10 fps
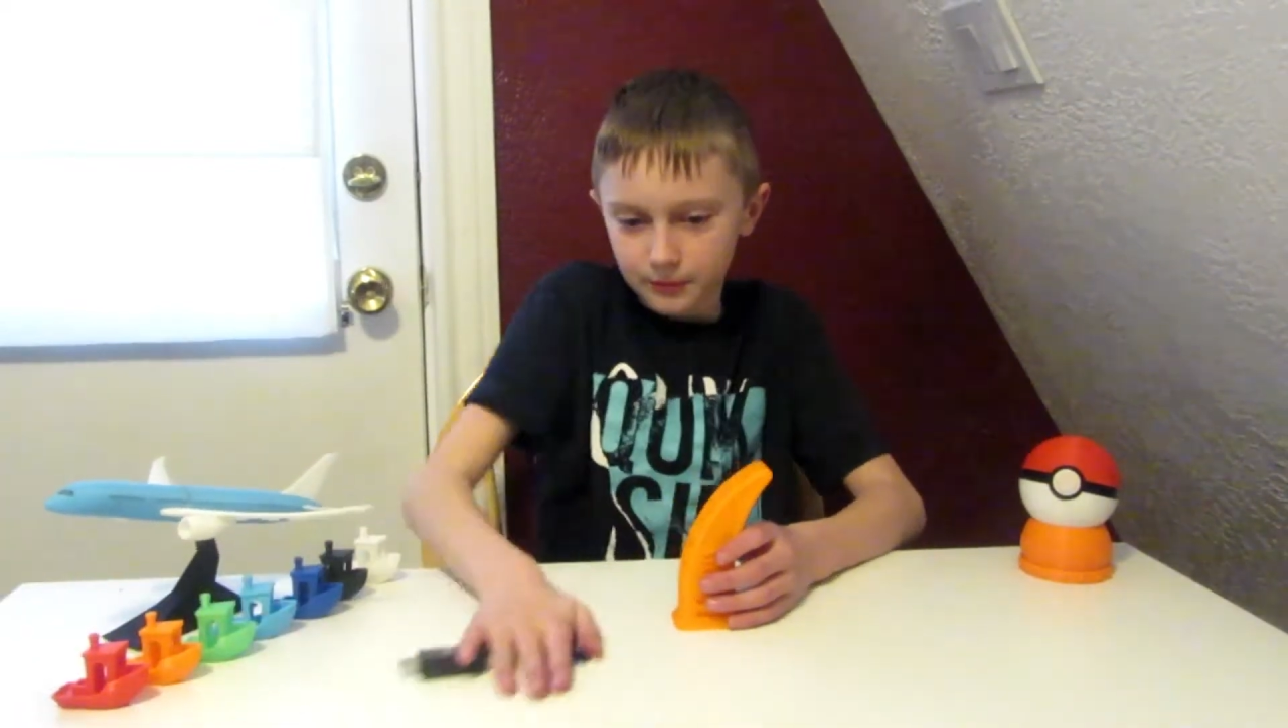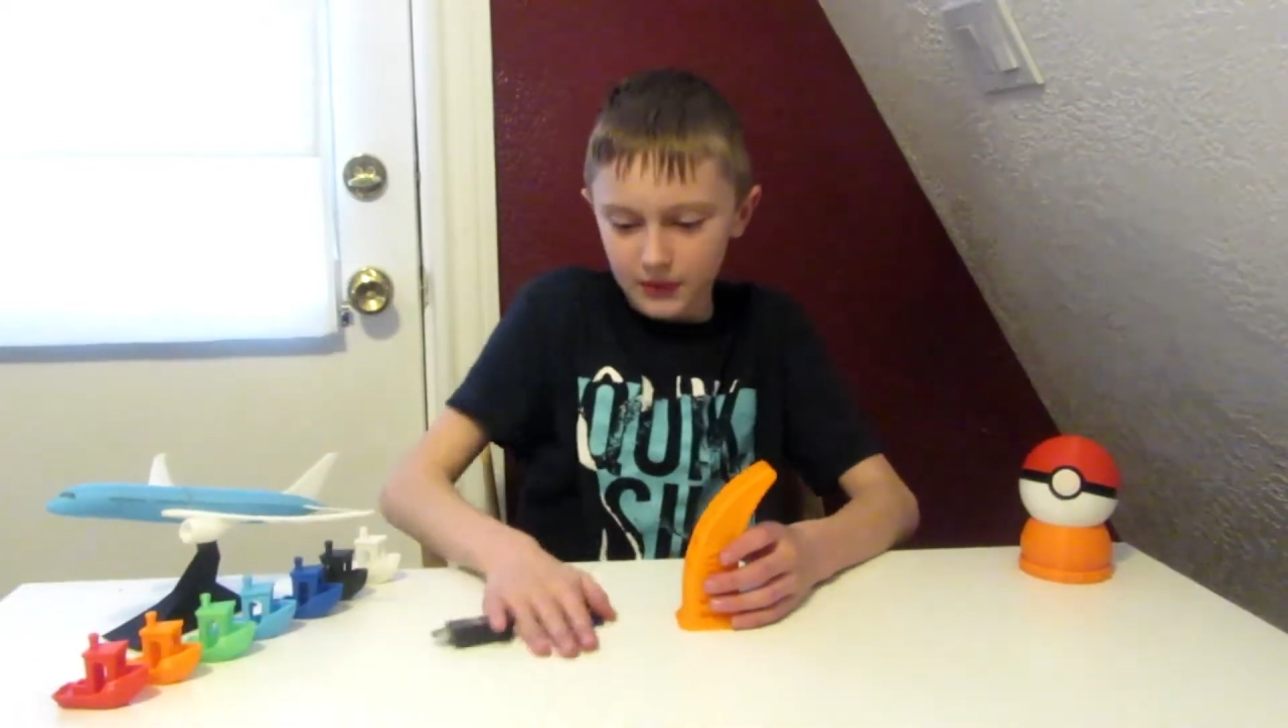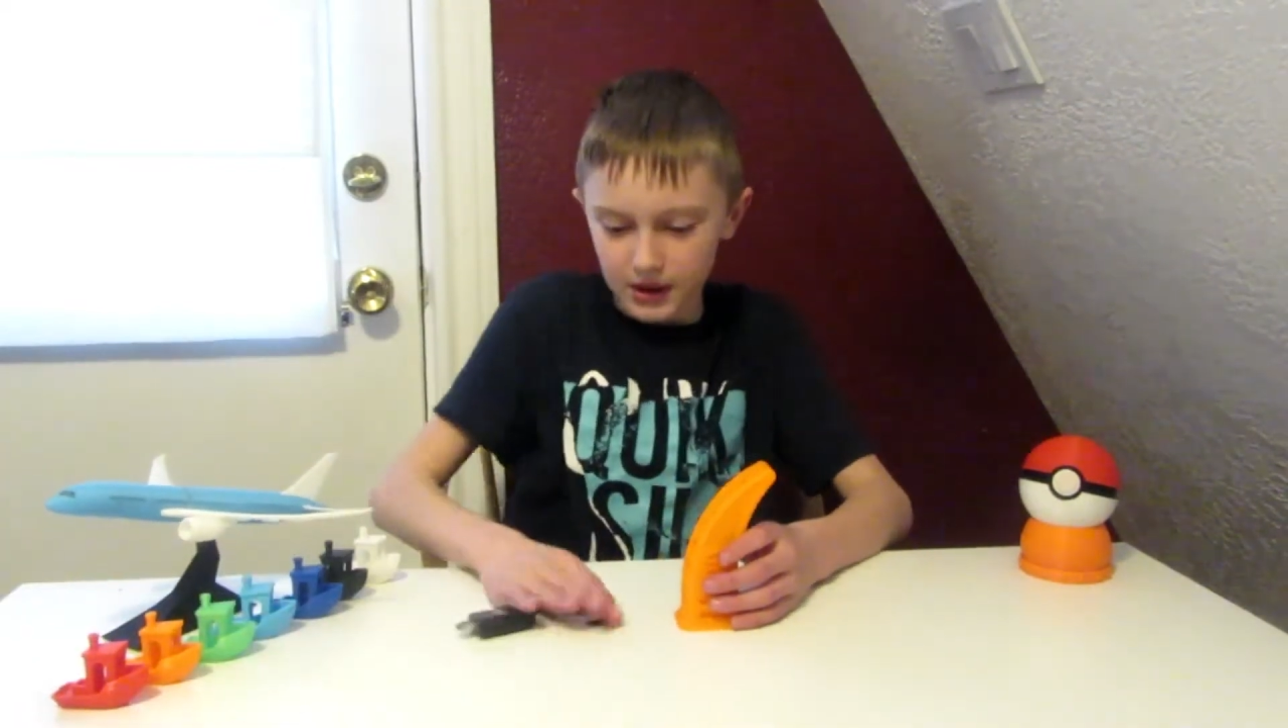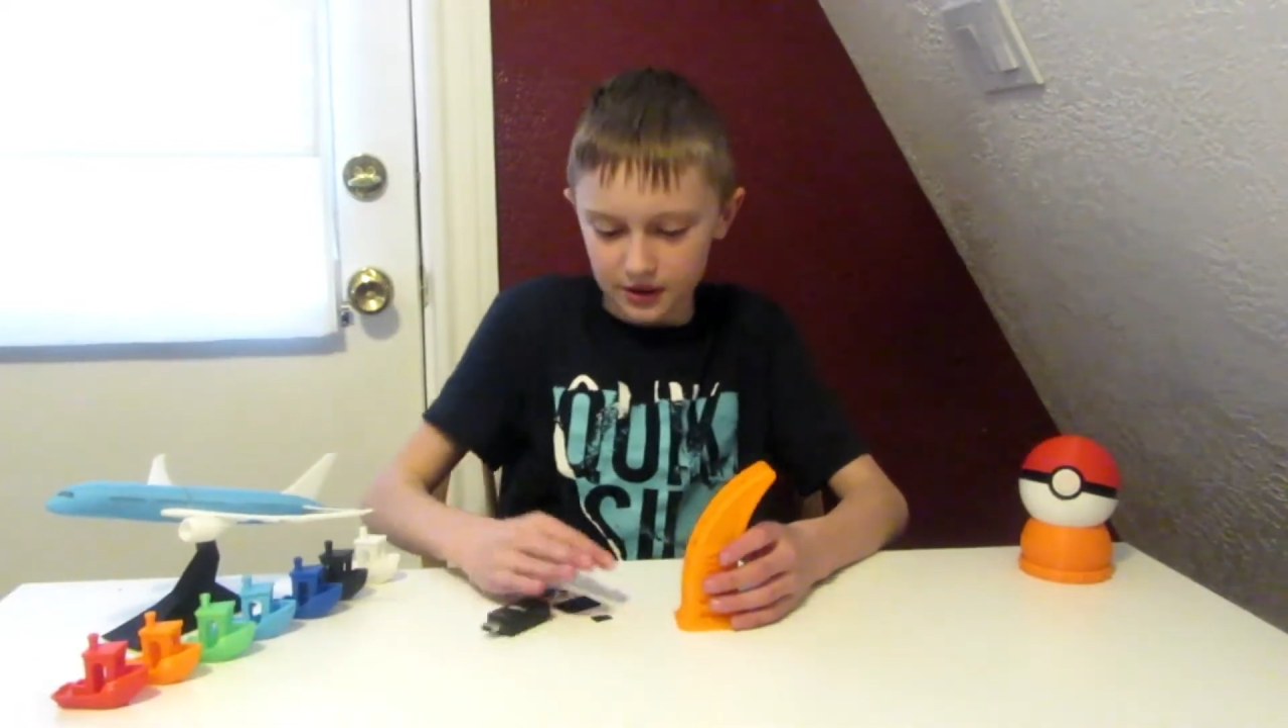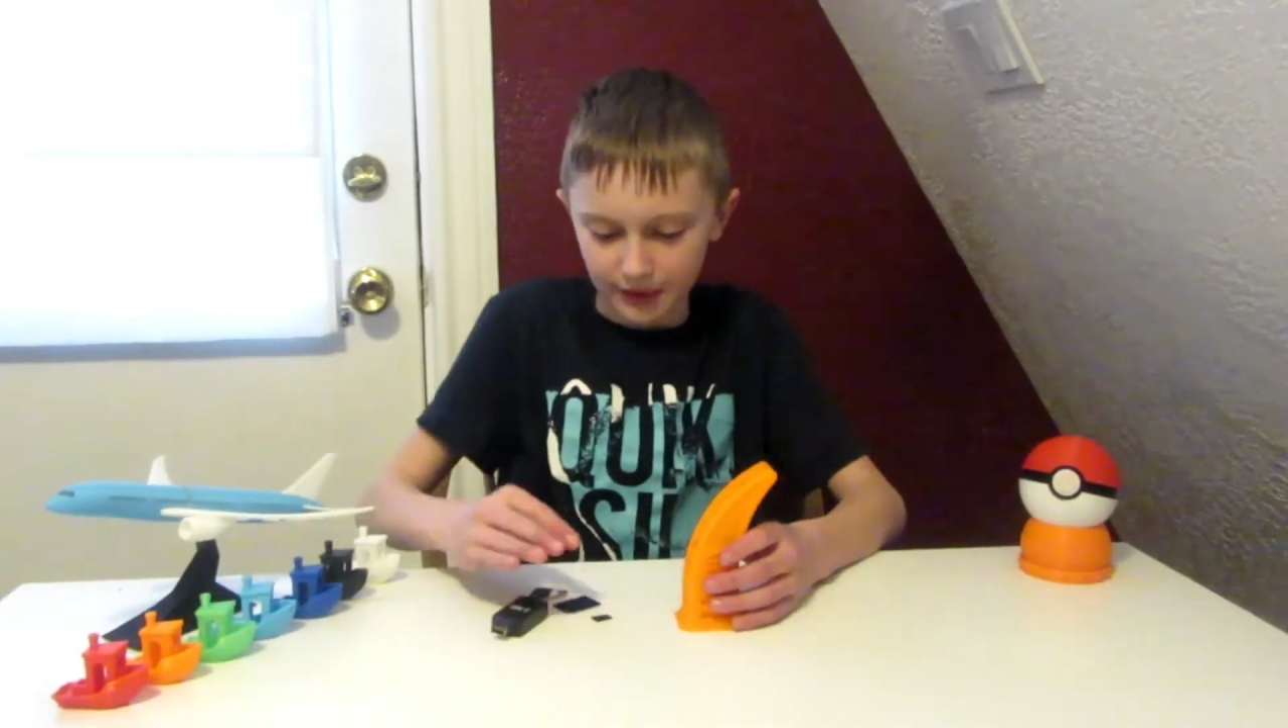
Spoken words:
things